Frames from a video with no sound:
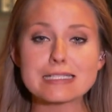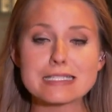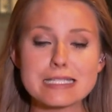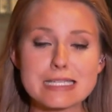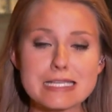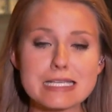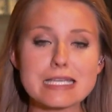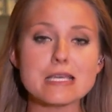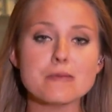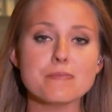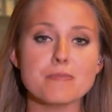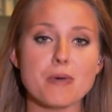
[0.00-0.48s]
to
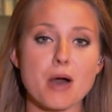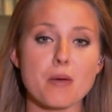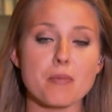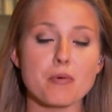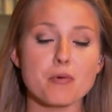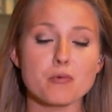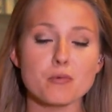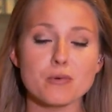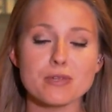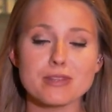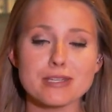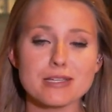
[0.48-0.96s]
keep
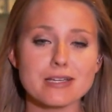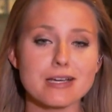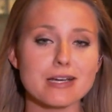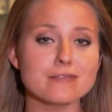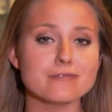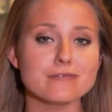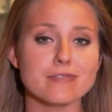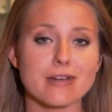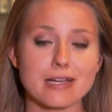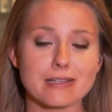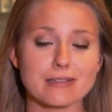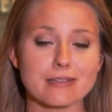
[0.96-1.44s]
up with the
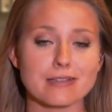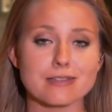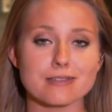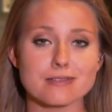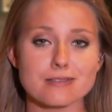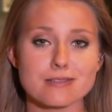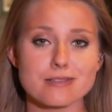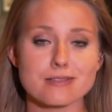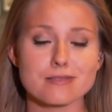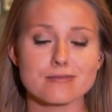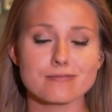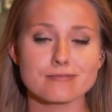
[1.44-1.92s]
gun
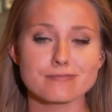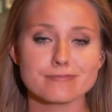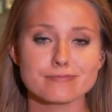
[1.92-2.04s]
violence.